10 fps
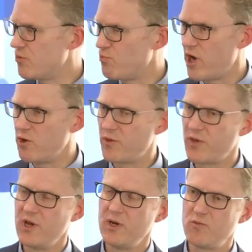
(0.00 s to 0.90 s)
in
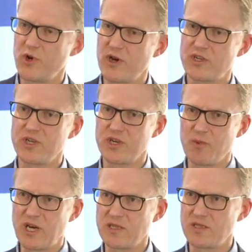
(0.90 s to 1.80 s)
both production
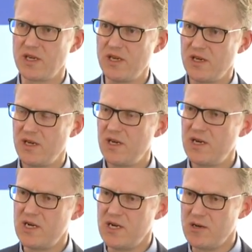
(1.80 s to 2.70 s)
capacity
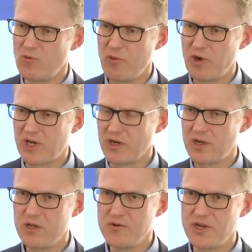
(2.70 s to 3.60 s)
uh, where we
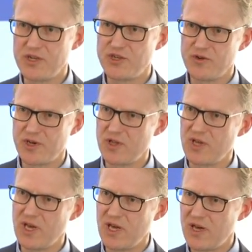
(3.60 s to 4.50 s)
concluded during the
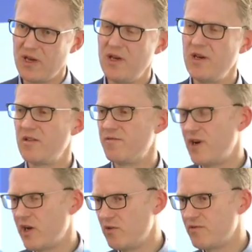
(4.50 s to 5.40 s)
year the
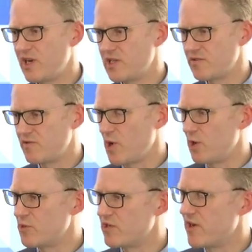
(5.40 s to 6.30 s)
final phase of
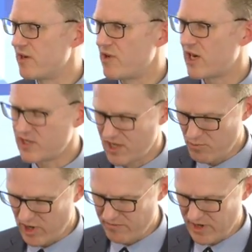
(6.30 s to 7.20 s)
development of our
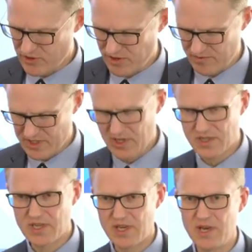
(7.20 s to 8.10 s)
vaccine manufacturing
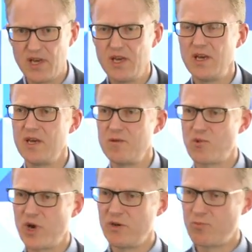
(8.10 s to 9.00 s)
facility in
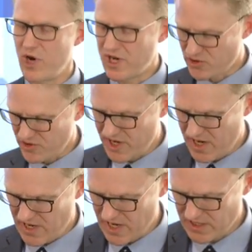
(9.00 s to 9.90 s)
Braintree
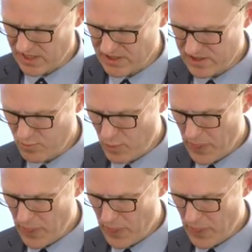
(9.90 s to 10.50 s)
in Essex.